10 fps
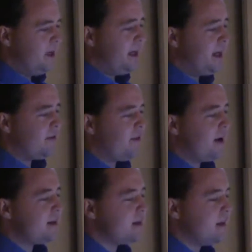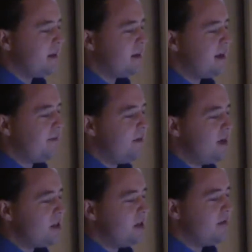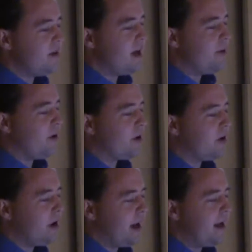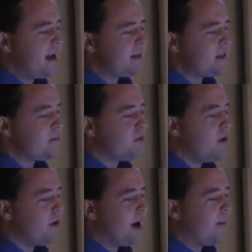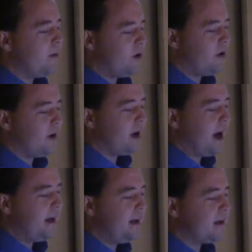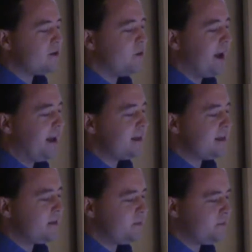He defines the definition of the network as its program, or i.e. its weights,